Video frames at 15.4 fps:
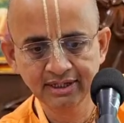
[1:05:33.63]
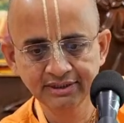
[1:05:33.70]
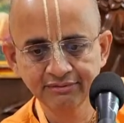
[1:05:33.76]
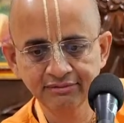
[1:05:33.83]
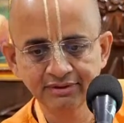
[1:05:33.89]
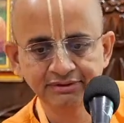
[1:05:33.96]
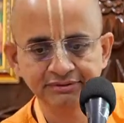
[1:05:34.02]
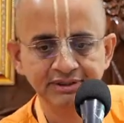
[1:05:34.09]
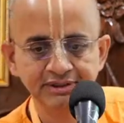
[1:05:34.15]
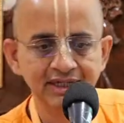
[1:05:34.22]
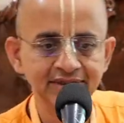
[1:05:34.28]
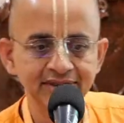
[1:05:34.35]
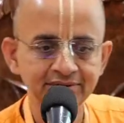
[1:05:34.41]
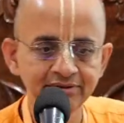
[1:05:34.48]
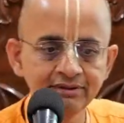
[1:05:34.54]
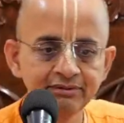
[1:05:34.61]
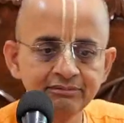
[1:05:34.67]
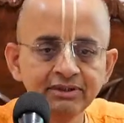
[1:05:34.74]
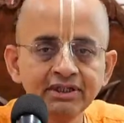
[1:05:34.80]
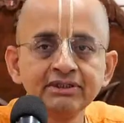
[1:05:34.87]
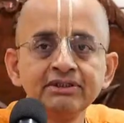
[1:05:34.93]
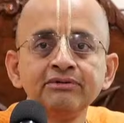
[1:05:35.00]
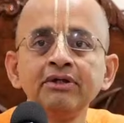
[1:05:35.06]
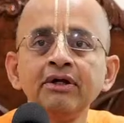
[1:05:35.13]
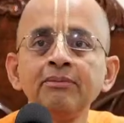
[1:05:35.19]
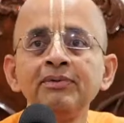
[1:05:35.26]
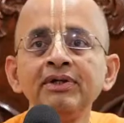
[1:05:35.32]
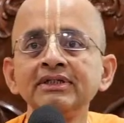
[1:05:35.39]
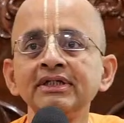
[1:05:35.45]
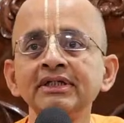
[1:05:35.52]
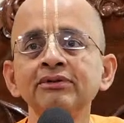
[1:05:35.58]
I shall watch you dance. Because when you are
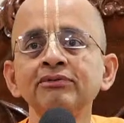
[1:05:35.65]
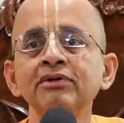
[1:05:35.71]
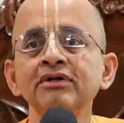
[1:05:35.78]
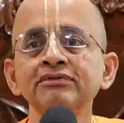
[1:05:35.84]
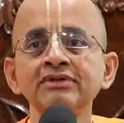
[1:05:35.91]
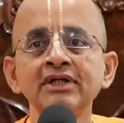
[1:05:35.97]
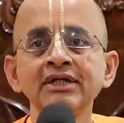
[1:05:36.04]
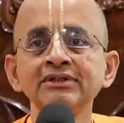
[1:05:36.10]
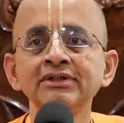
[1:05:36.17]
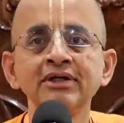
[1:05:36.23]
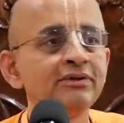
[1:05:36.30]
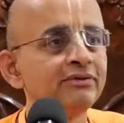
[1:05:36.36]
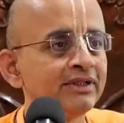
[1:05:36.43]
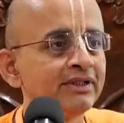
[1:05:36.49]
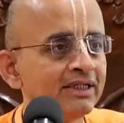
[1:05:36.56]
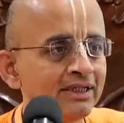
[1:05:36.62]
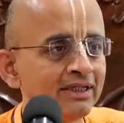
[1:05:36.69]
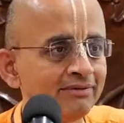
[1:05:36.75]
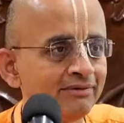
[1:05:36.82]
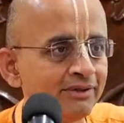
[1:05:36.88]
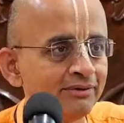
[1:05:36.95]
preaching, you will also naturally do kirtan.